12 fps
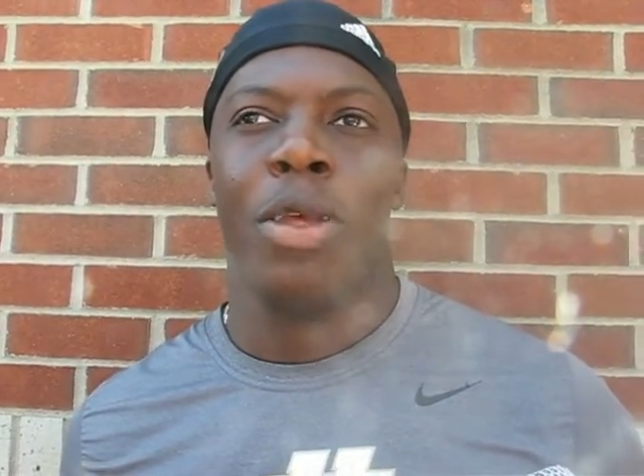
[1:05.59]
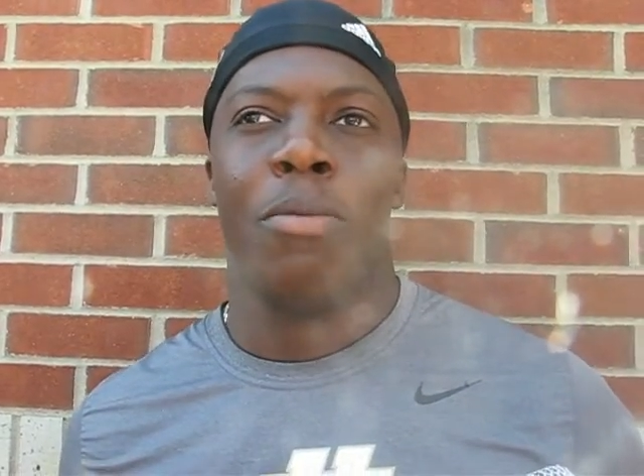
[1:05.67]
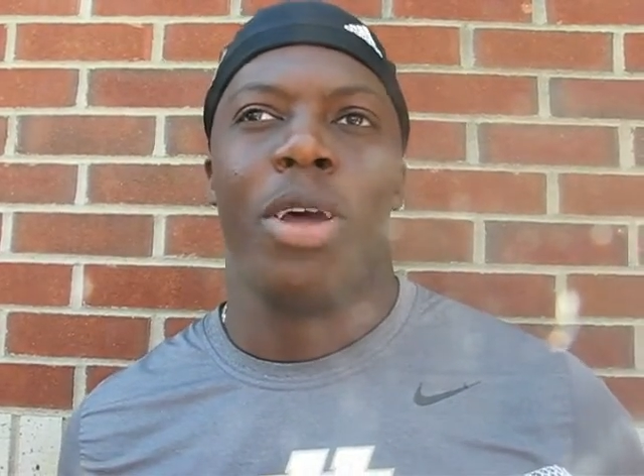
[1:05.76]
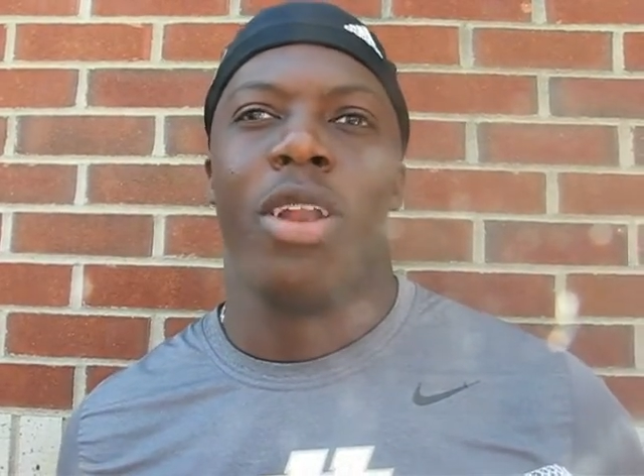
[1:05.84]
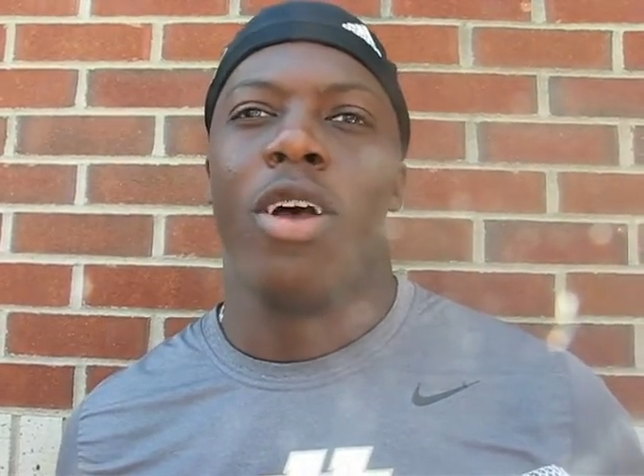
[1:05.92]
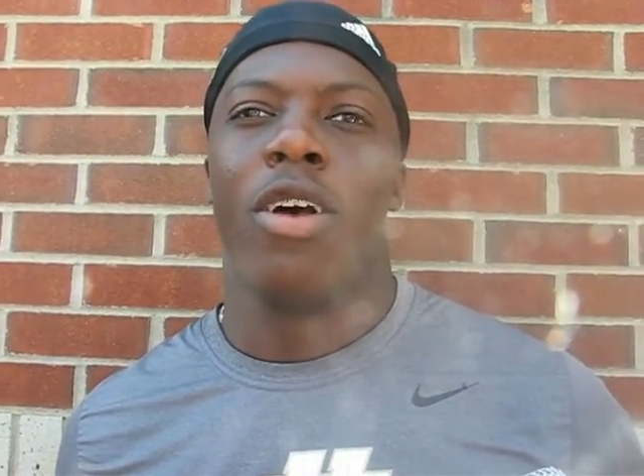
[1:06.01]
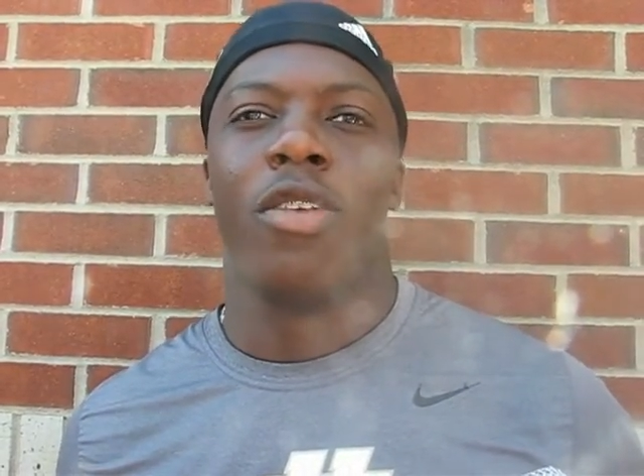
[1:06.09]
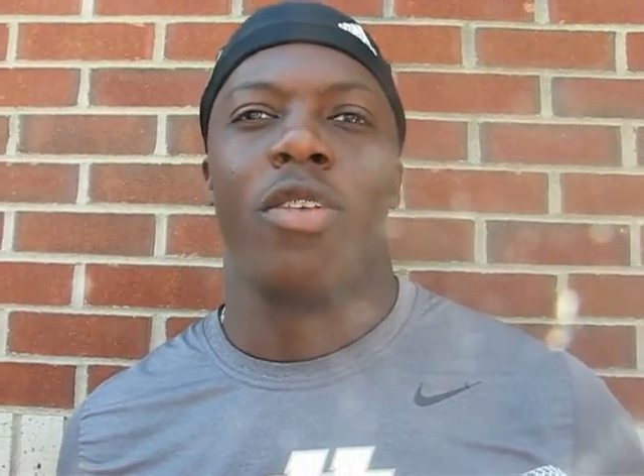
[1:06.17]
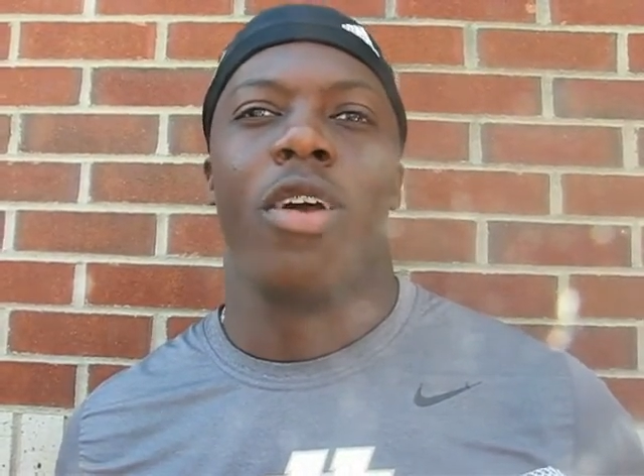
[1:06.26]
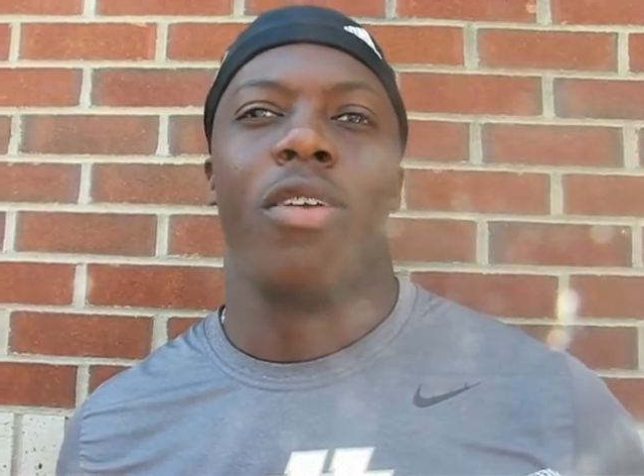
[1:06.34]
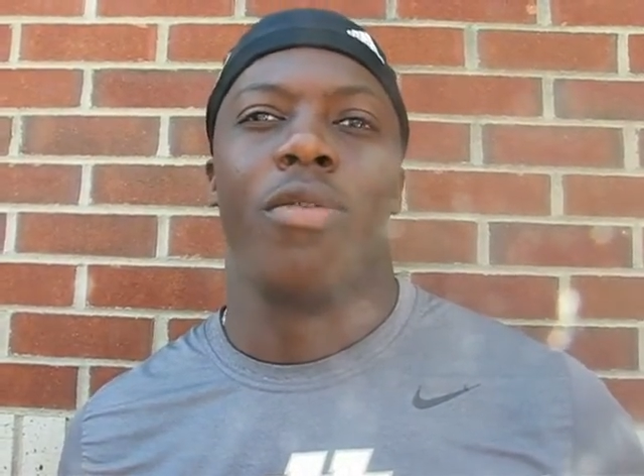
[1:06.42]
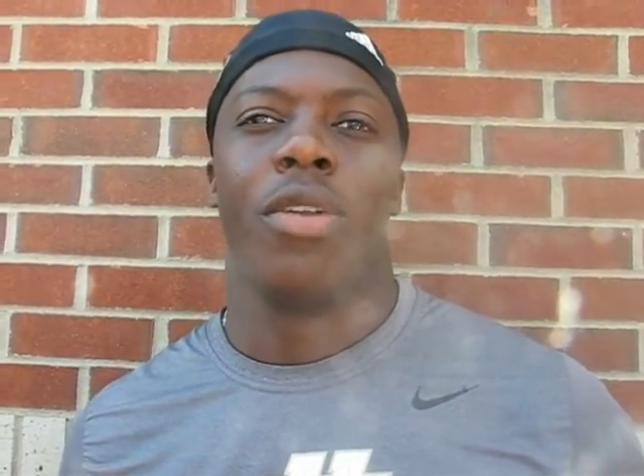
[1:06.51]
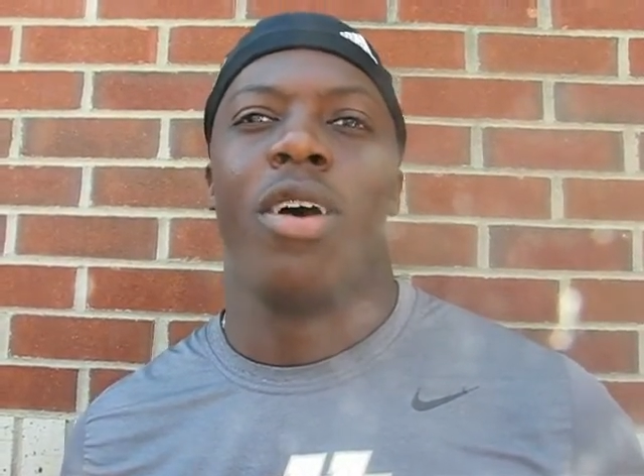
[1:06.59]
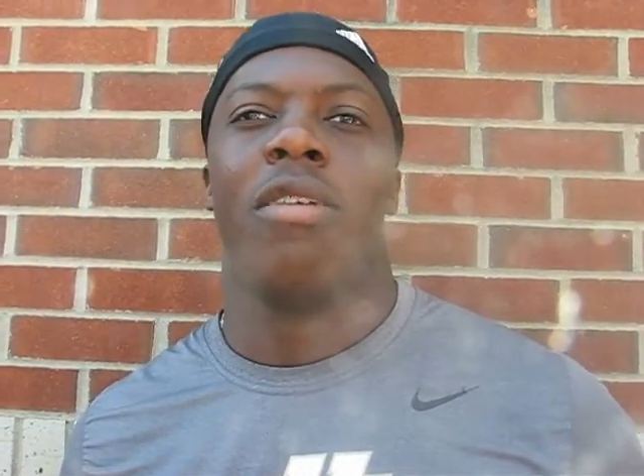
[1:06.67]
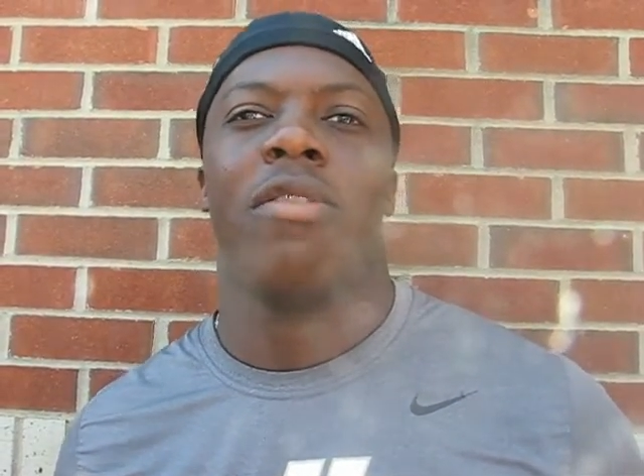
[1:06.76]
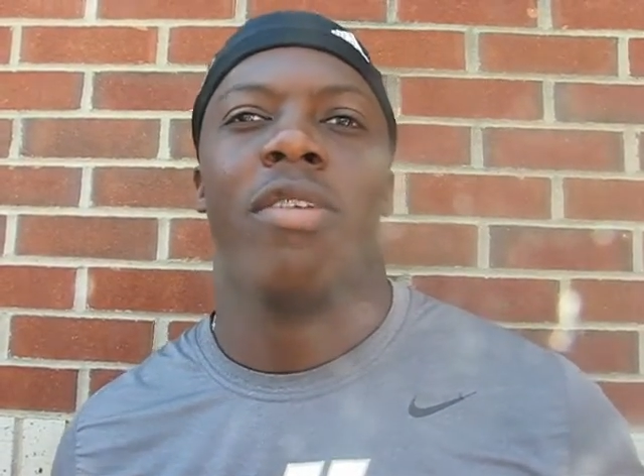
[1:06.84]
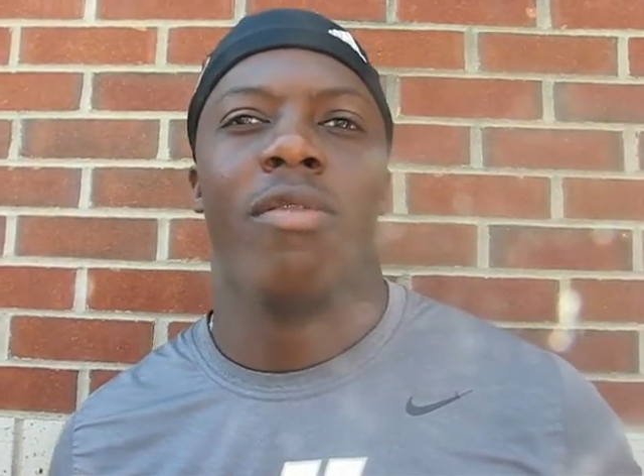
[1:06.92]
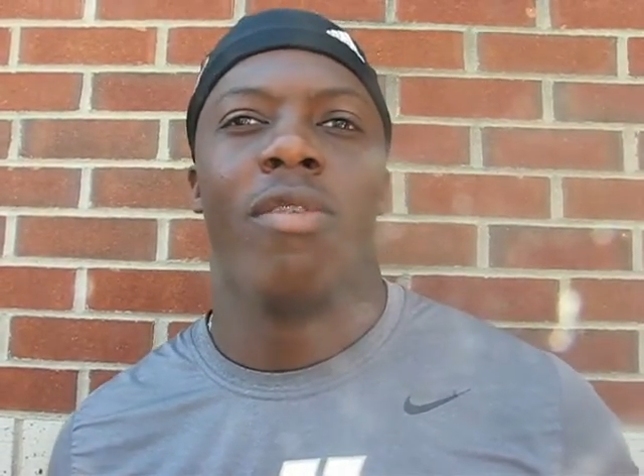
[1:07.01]
But it all starts with the
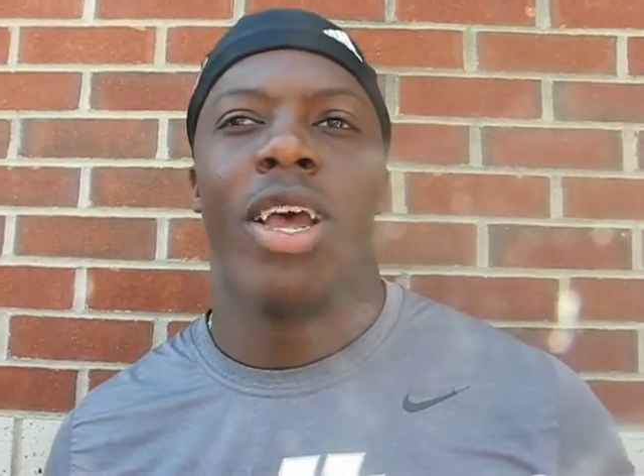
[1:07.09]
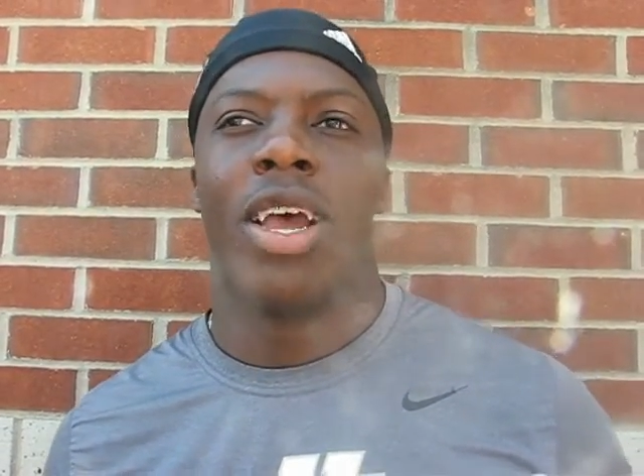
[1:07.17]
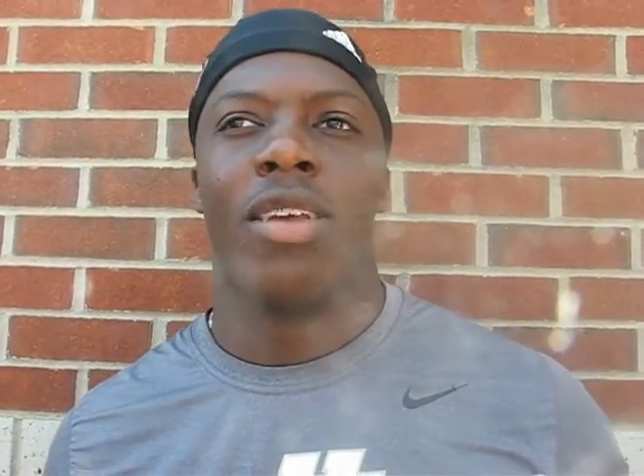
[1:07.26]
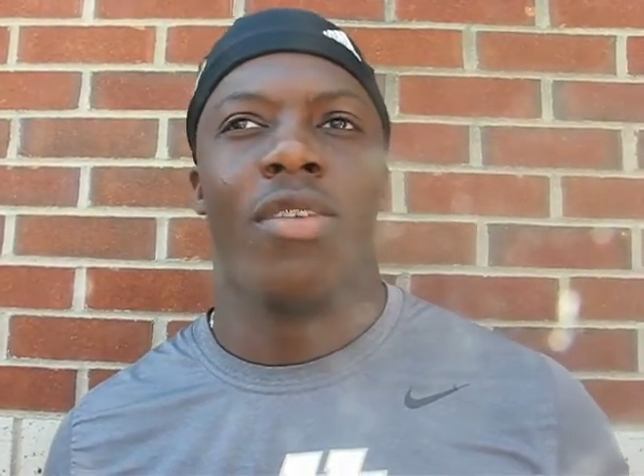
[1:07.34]
offensive line.